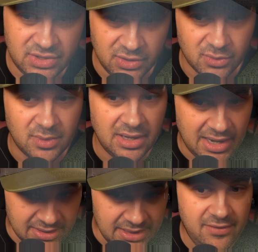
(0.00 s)
do.
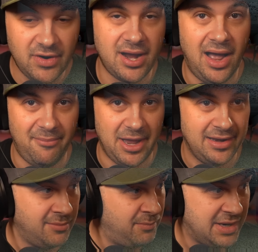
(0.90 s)
And leave a
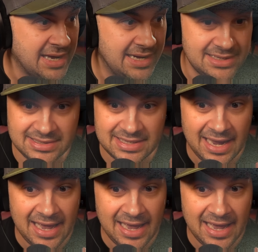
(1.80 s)
comment. Because